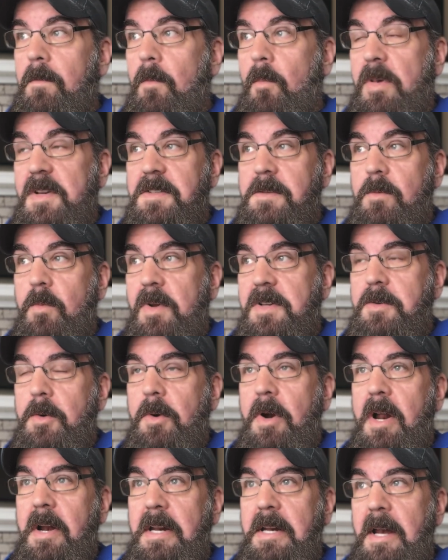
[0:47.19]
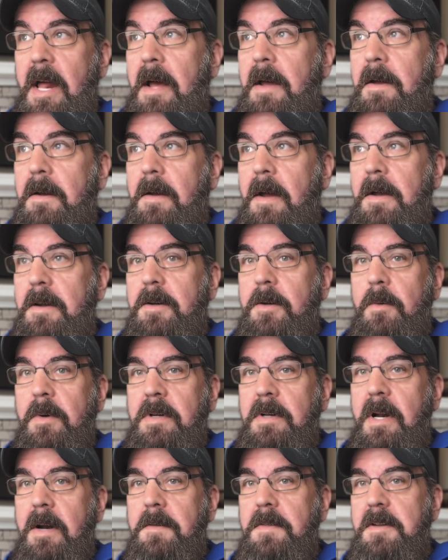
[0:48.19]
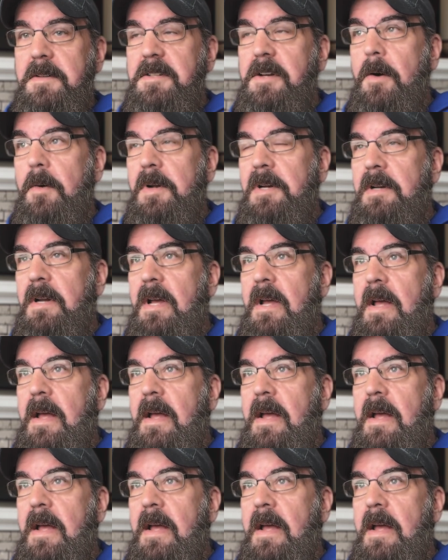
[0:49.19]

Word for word: what's going on, Eli? How you doing? How are things going?